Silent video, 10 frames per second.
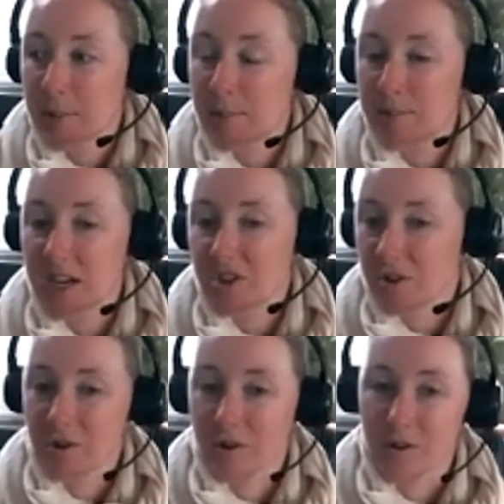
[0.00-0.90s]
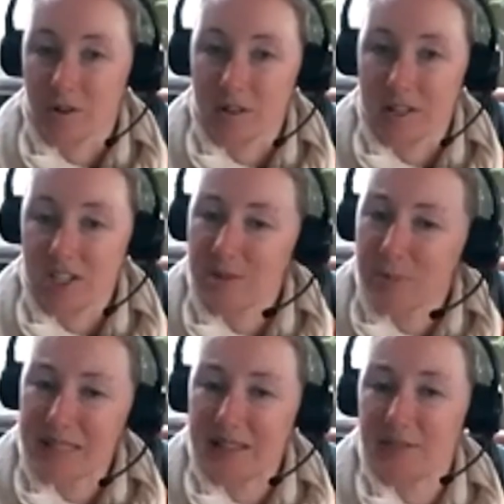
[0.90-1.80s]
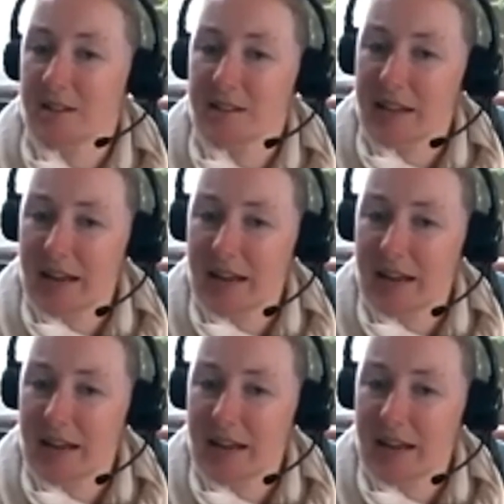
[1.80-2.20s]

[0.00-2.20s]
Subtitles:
major hurdle, just believing that